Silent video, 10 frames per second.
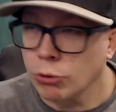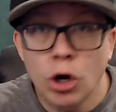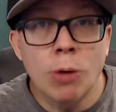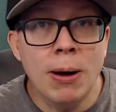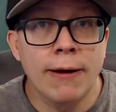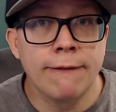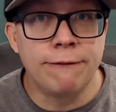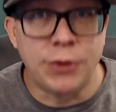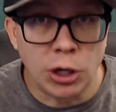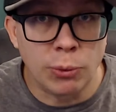a room
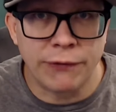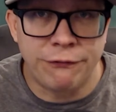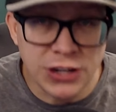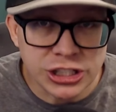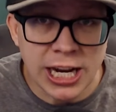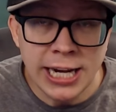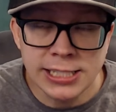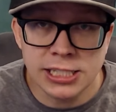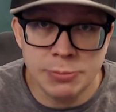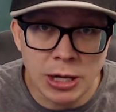filled with fish
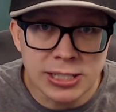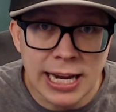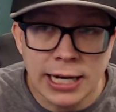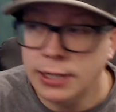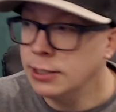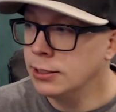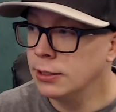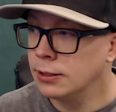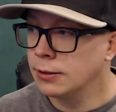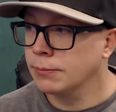tanks smells like?
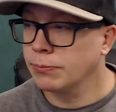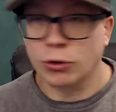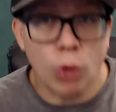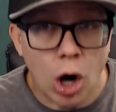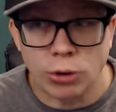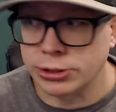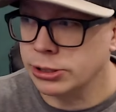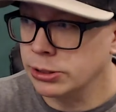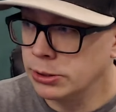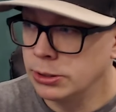
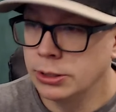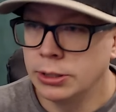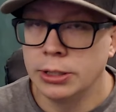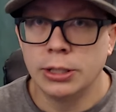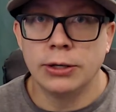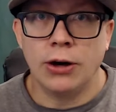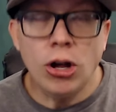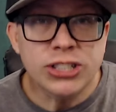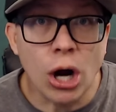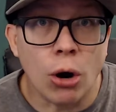Gross.
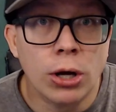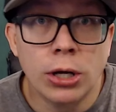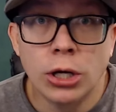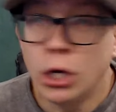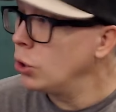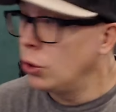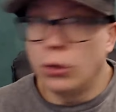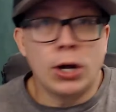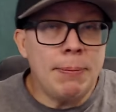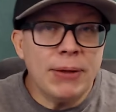Also,
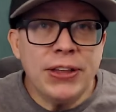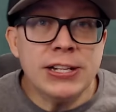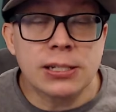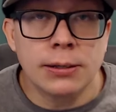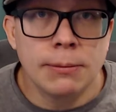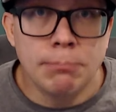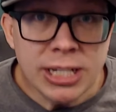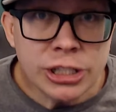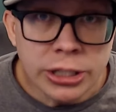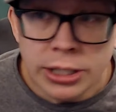how about this,
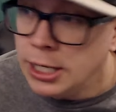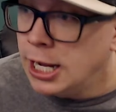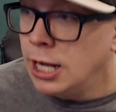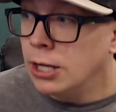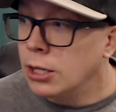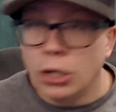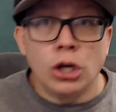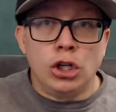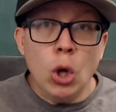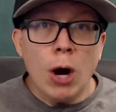bitch?
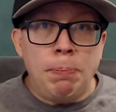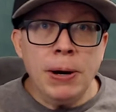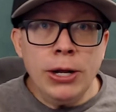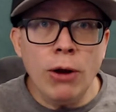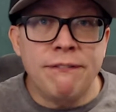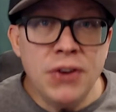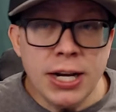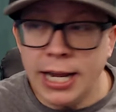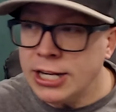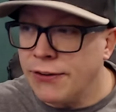You are putting your
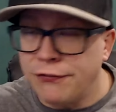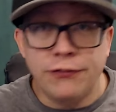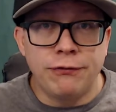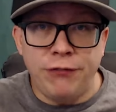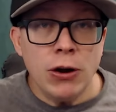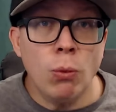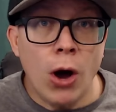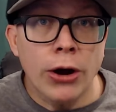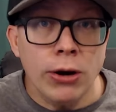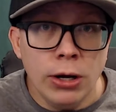foot into foot
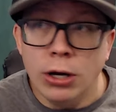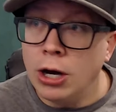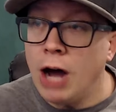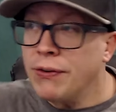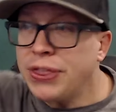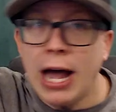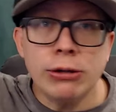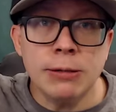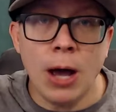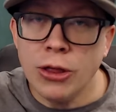water of
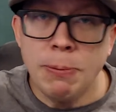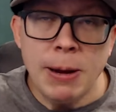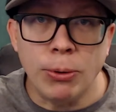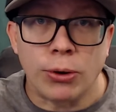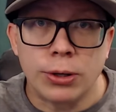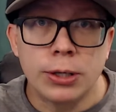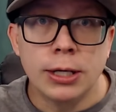1,000 other people.